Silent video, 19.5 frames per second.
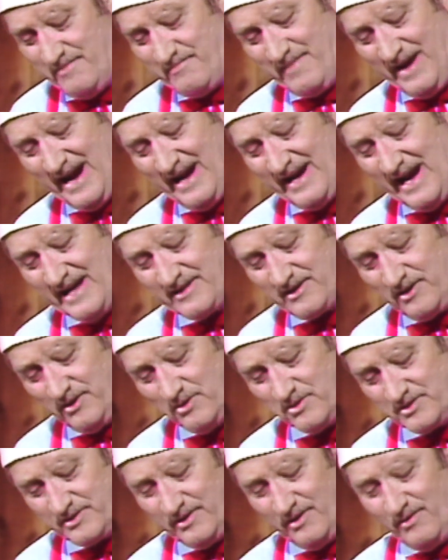Man, that's
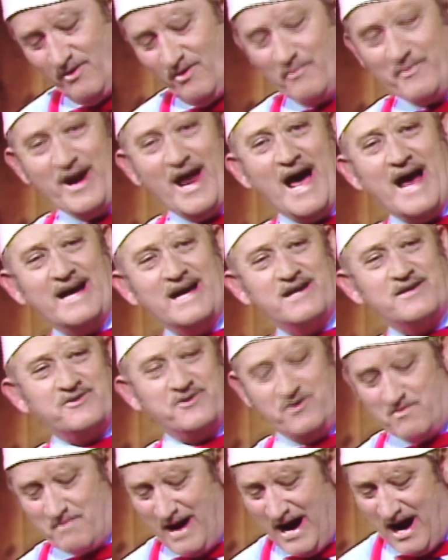close to home,
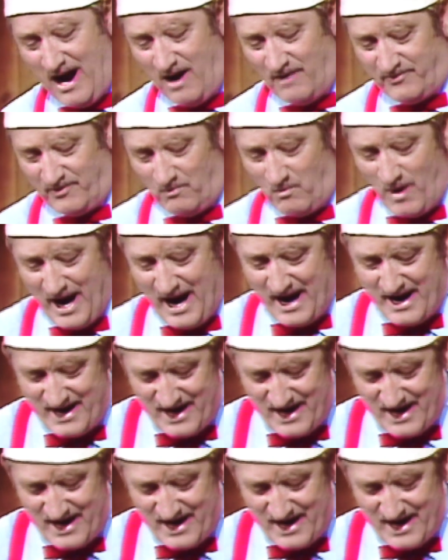92 miles from where